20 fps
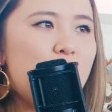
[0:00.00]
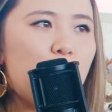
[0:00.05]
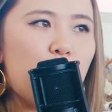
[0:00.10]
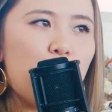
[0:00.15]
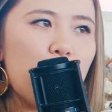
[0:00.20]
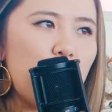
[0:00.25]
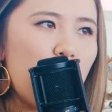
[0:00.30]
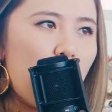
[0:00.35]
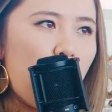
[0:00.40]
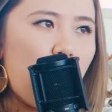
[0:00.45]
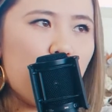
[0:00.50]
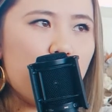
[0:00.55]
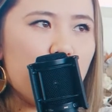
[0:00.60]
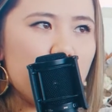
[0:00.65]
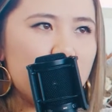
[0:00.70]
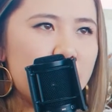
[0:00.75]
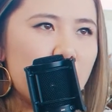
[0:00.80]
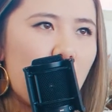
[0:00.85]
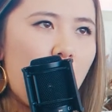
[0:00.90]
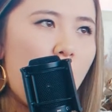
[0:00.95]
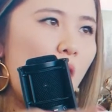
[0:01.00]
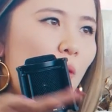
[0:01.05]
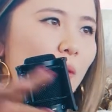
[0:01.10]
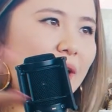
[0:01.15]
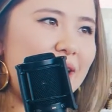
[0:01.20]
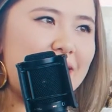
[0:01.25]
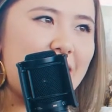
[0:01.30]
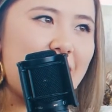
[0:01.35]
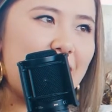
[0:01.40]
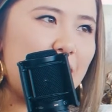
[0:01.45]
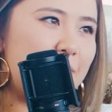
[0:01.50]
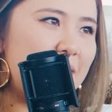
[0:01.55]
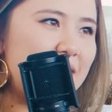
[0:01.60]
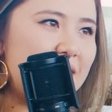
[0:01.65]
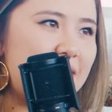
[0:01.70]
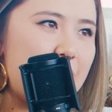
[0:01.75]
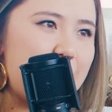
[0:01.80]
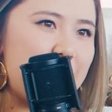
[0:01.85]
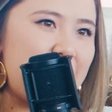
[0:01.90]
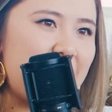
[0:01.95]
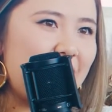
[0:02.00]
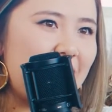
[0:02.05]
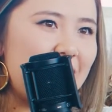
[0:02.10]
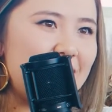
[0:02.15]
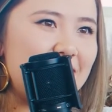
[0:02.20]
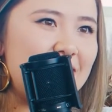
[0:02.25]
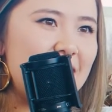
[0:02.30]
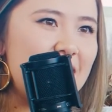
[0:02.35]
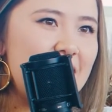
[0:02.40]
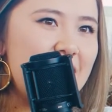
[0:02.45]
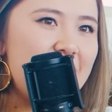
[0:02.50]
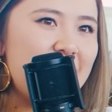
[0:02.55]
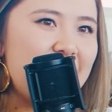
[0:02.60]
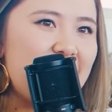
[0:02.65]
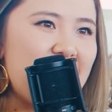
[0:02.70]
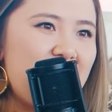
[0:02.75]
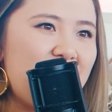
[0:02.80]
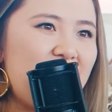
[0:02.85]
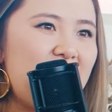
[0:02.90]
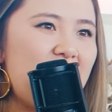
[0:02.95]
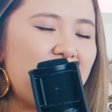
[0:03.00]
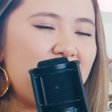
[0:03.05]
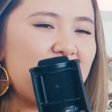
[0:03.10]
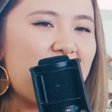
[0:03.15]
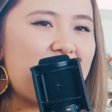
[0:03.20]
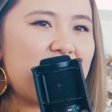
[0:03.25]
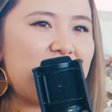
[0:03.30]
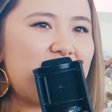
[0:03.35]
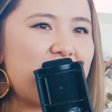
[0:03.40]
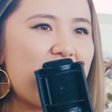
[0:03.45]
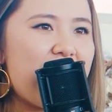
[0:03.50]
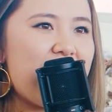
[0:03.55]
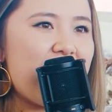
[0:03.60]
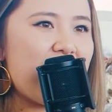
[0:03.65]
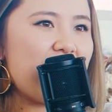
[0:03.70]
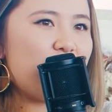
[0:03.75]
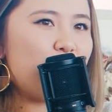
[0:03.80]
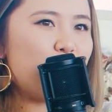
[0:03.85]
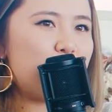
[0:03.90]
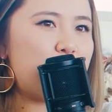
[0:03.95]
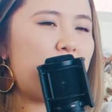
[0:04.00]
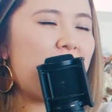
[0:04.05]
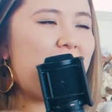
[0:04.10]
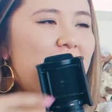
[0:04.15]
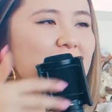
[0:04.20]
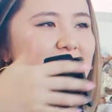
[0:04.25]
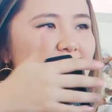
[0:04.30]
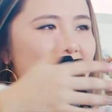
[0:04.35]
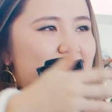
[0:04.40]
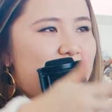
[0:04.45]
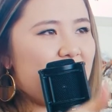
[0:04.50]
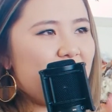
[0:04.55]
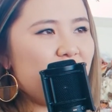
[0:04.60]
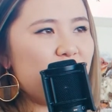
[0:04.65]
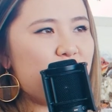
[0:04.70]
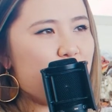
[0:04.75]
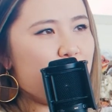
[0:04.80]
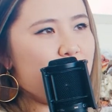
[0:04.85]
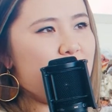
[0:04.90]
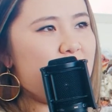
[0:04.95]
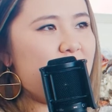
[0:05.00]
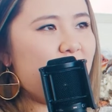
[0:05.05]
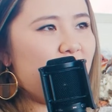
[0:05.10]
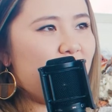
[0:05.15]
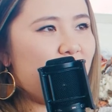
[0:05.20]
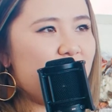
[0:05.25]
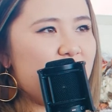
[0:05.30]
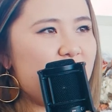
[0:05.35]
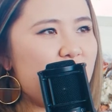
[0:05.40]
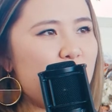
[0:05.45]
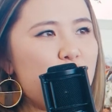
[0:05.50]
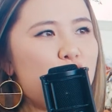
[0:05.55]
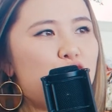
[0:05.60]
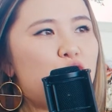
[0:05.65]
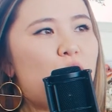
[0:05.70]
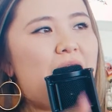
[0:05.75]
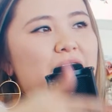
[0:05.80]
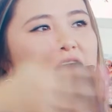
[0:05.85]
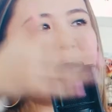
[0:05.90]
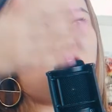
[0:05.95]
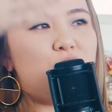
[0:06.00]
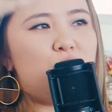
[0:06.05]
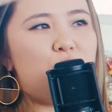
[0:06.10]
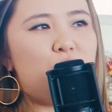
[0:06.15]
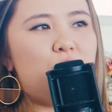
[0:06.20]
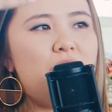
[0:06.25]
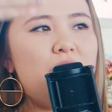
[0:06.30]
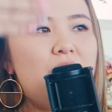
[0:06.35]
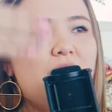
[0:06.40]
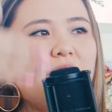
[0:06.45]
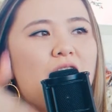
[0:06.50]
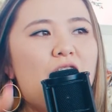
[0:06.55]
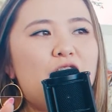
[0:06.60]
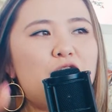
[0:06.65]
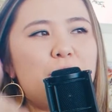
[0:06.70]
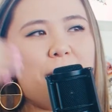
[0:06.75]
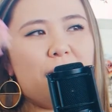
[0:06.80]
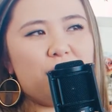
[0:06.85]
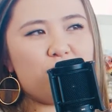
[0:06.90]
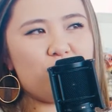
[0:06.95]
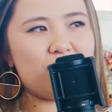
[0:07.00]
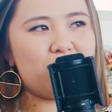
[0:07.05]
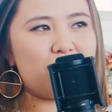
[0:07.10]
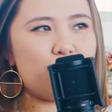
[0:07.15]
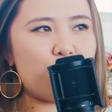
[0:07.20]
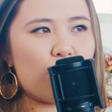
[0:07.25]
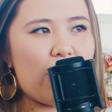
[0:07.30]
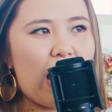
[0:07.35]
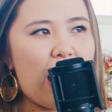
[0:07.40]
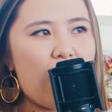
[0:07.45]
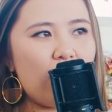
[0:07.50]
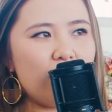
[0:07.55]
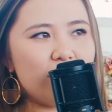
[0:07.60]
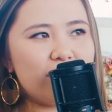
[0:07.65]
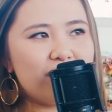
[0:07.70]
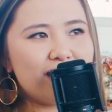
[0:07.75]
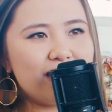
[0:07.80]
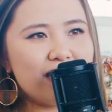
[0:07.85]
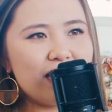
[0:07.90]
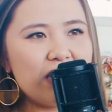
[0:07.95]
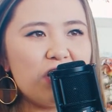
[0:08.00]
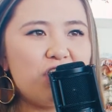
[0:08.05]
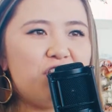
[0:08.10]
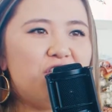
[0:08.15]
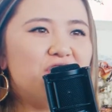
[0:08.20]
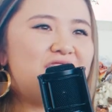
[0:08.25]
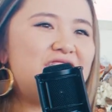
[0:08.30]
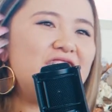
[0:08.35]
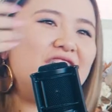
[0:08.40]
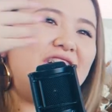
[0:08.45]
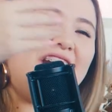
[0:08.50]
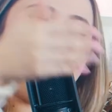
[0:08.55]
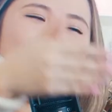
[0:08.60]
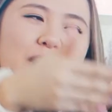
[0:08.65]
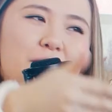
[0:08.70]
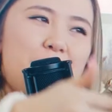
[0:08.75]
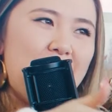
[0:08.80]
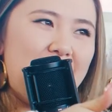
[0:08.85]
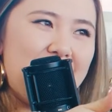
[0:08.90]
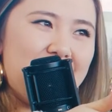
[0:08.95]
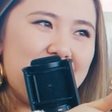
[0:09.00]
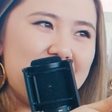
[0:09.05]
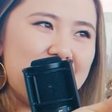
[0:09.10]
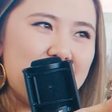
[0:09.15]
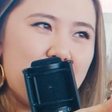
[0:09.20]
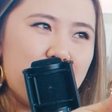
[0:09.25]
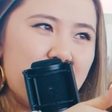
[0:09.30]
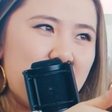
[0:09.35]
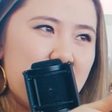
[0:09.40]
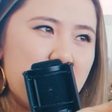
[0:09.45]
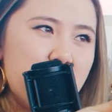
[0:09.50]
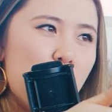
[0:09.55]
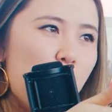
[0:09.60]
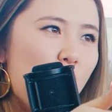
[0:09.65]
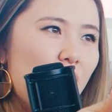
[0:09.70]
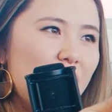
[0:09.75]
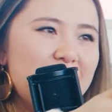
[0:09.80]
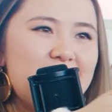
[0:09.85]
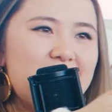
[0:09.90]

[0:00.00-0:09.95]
will almost always end up the same, because even if, like, say your deposit scares you here, so you try to cut your budget somewhere else, you're still going to end up paying something more